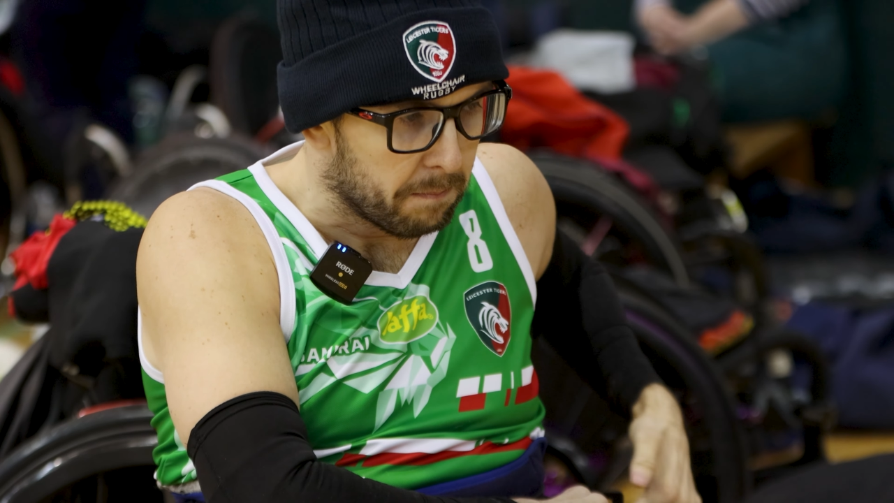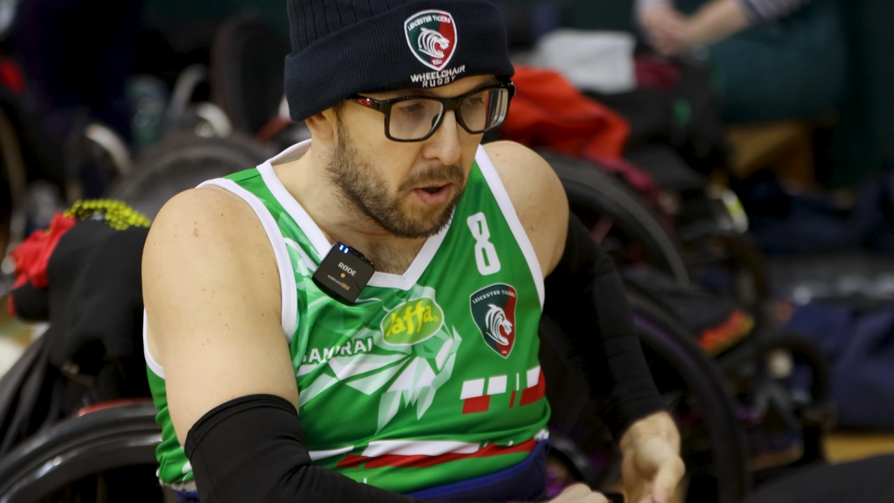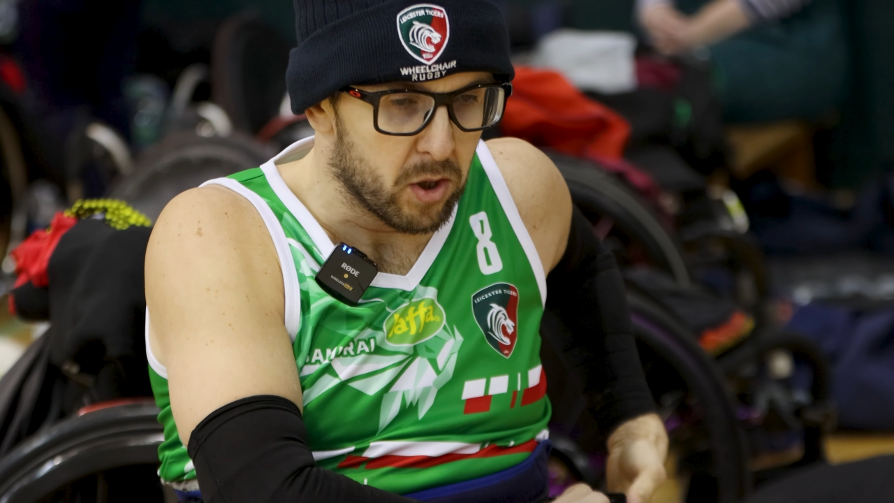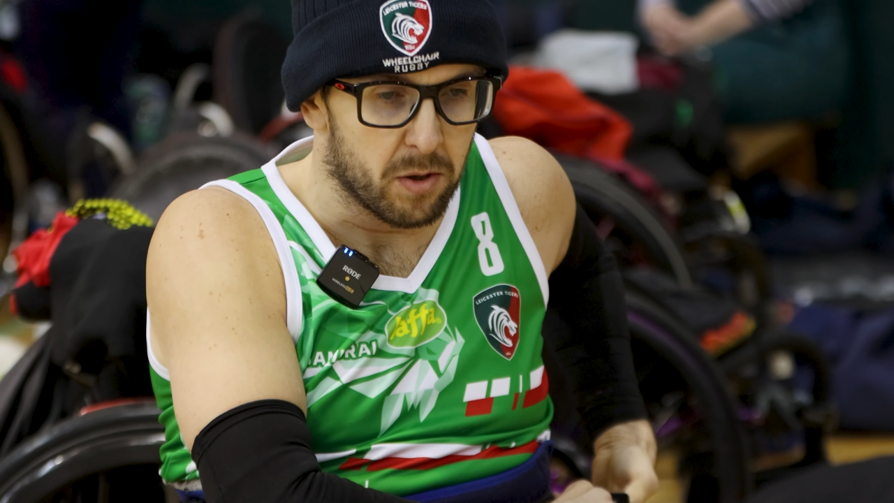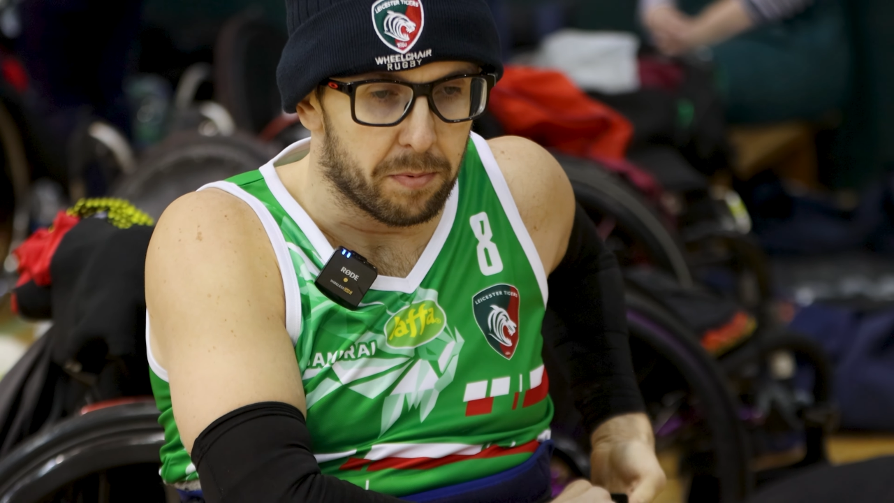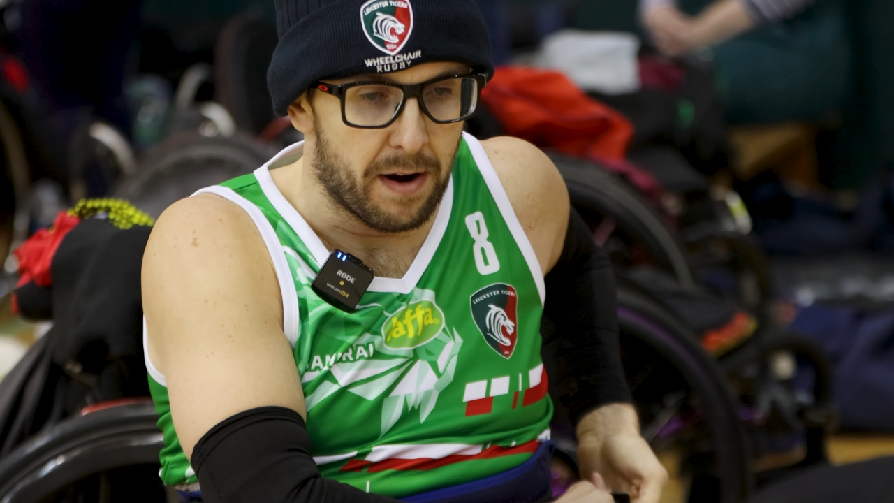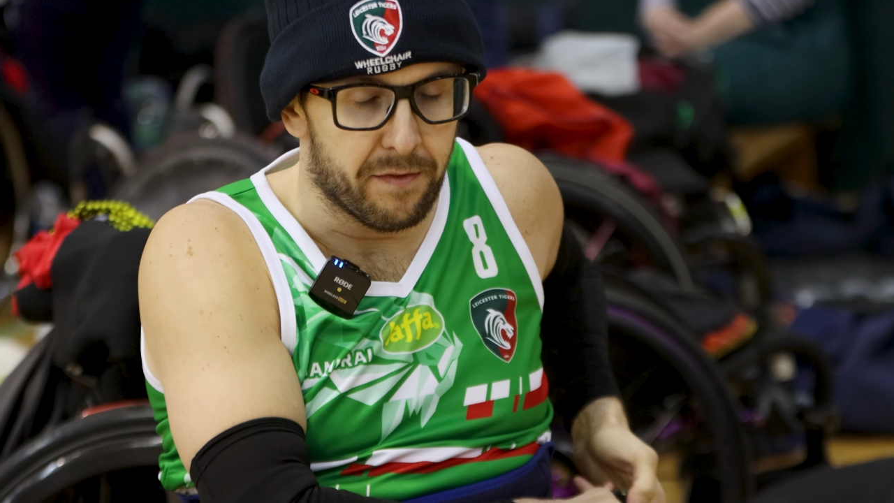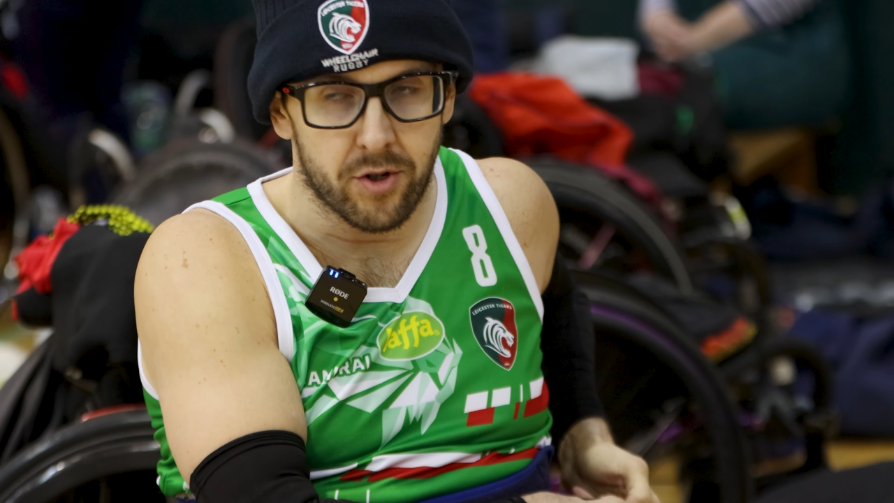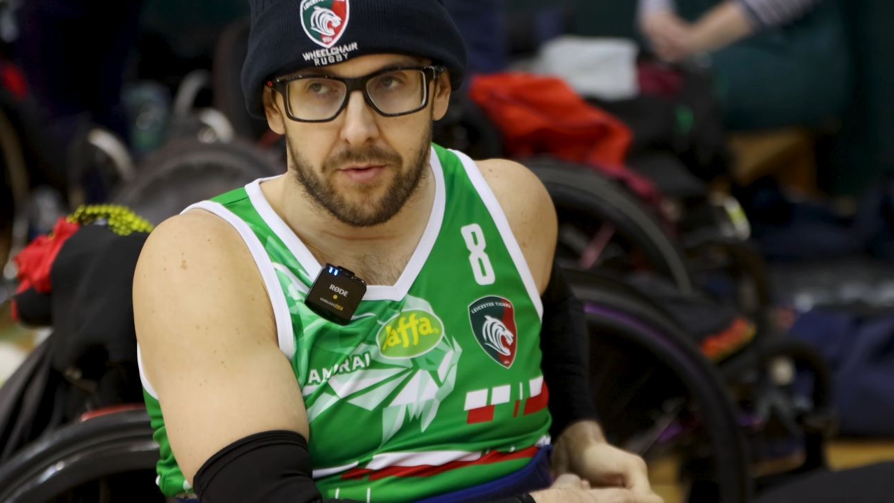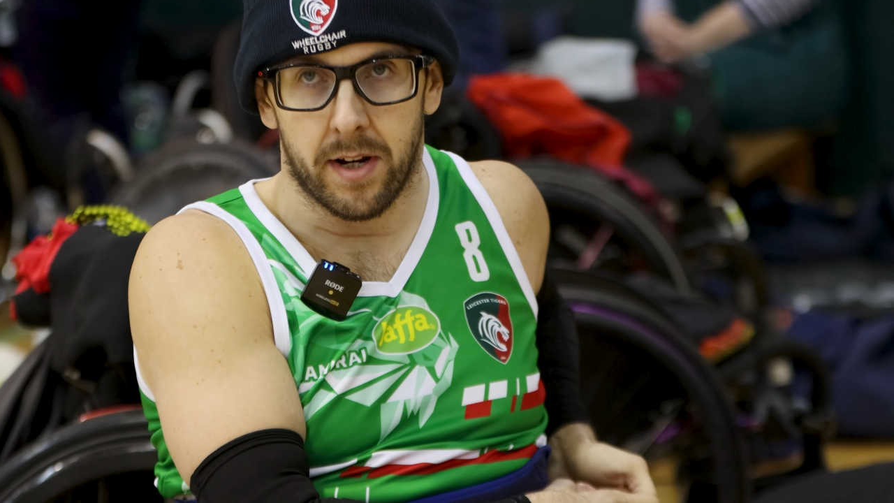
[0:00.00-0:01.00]
personal
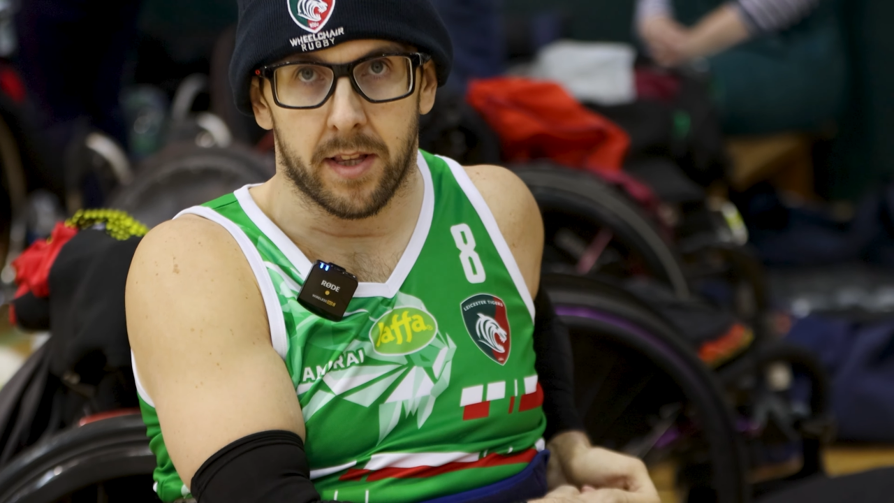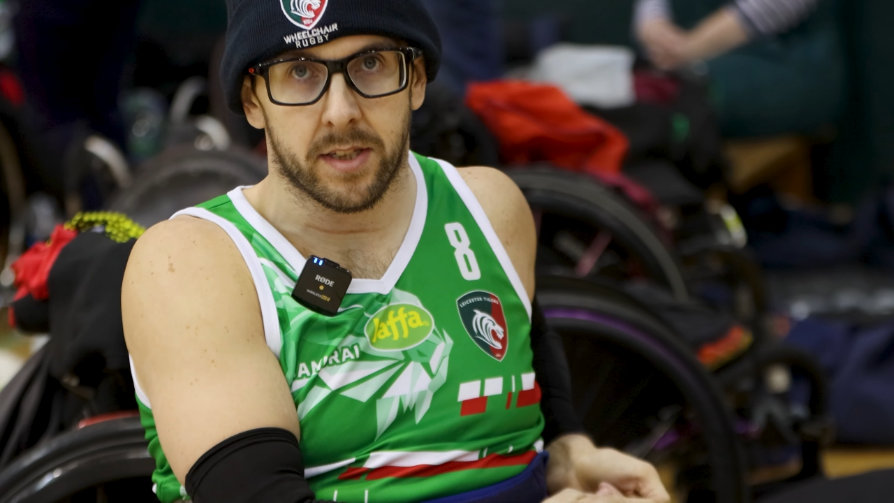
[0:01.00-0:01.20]
preference, really.